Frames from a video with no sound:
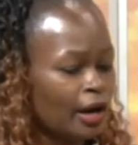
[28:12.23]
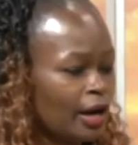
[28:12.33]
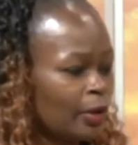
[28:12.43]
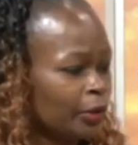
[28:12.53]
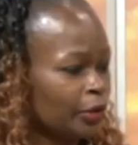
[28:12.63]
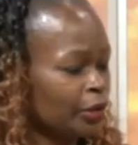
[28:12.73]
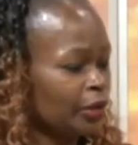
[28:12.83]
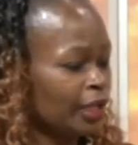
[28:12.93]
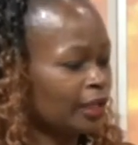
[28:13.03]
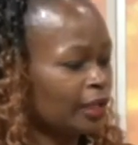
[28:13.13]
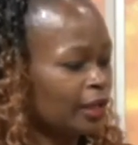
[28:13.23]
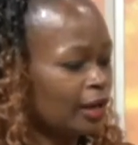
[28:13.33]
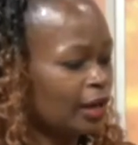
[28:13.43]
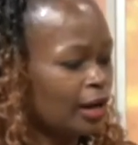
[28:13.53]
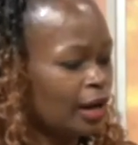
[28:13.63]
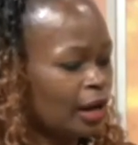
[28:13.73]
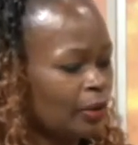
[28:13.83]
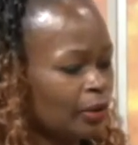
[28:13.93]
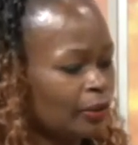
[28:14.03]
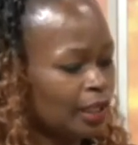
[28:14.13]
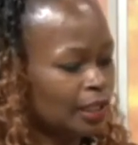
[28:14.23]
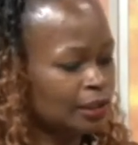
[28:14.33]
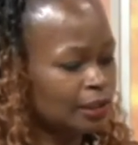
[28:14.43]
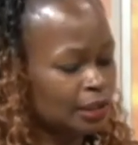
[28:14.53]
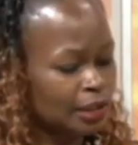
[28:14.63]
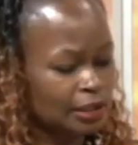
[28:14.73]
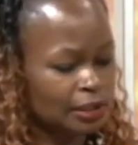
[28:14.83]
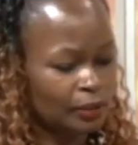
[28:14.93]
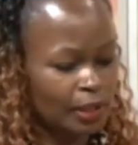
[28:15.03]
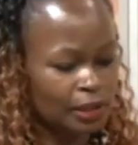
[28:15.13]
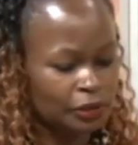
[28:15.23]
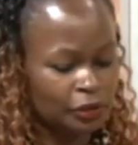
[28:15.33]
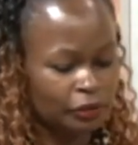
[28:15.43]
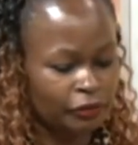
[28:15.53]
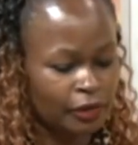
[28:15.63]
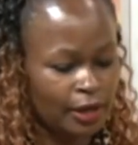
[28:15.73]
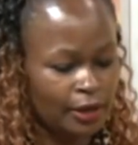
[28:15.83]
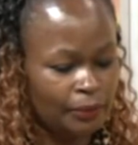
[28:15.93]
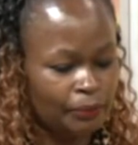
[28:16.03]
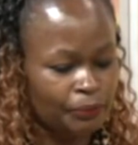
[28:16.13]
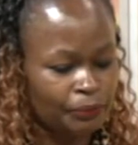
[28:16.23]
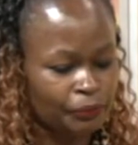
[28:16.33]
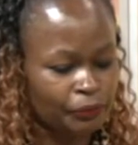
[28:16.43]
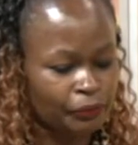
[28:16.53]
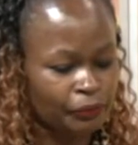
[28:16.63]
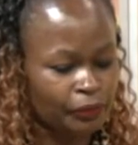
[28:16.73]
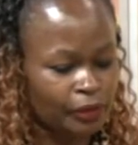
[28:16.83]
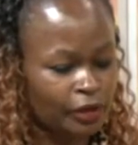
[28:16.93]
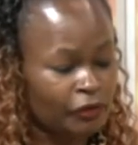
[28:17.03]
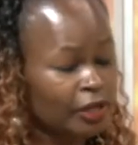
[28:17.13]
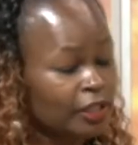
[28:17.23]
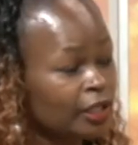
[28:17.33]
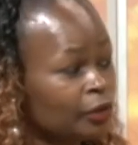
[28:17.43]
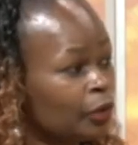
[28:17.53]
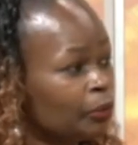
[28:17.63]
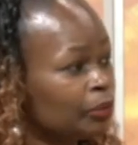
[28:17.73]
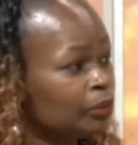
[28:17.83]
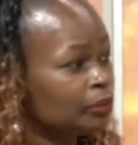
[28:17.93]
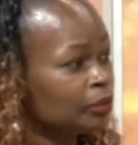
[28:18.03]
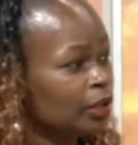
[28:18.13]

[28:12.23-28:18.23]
How, you know, like, our world is a world of um, faith and hope,